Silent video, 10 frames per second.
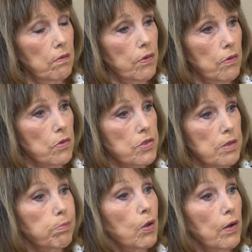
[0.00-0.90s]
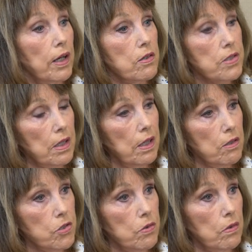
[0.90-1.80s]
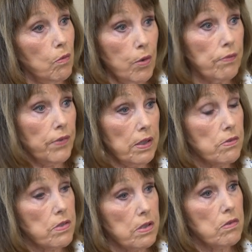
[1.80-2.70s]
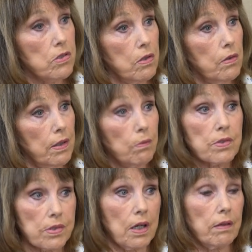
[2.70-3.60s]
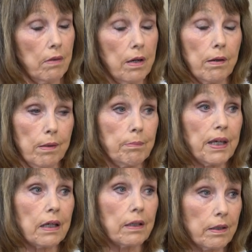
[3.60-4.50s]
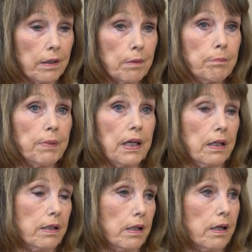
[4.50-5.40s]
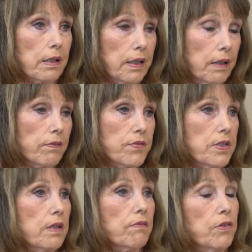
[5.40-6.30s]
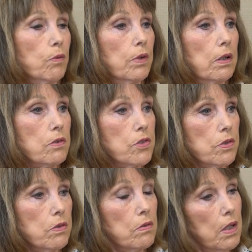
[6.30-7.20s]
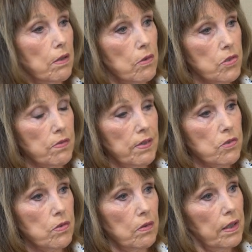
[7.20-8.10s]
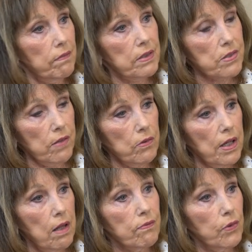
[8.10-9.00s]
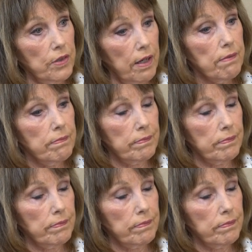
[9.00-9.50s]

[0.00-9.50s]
for those deployed to the war fronts. So it was a big, big gift, if you will, to those of us who live in Southern California.